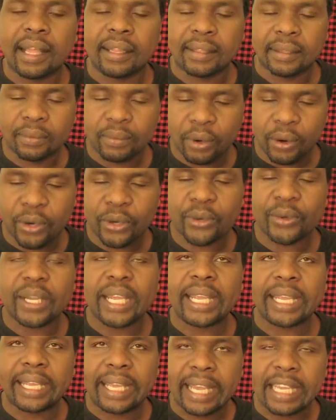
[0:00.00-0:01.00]
the Royal
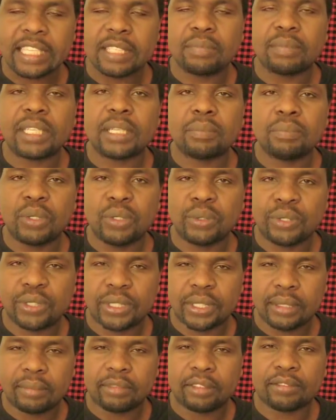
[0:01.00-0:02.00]
Engagement
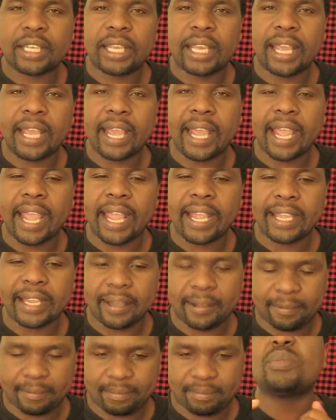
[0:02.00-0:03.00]
Museum of
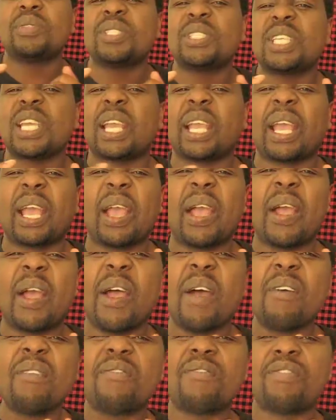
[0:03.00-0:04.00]
Kenya. Take
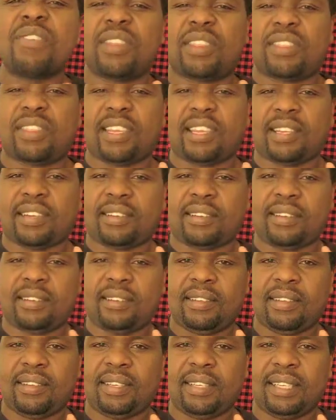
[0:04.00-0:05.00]
everything
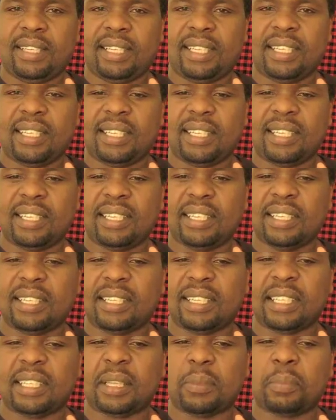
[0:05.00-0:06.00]

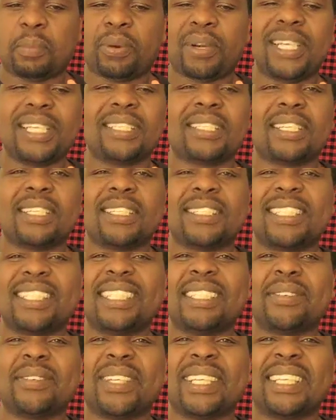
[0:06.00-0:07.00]
that the prince and
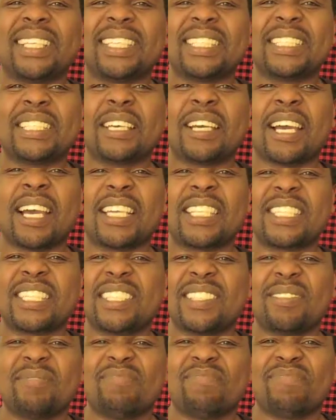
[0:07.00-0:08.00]
Cinderella
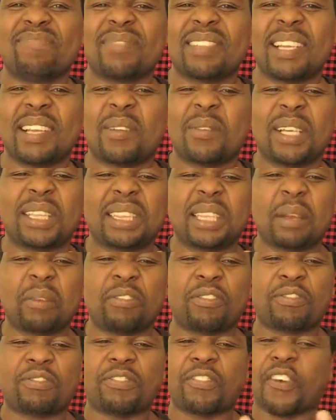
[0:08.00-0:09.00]
touched. I want their
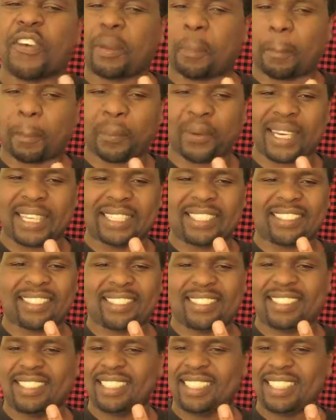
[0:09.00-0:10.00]
footprints.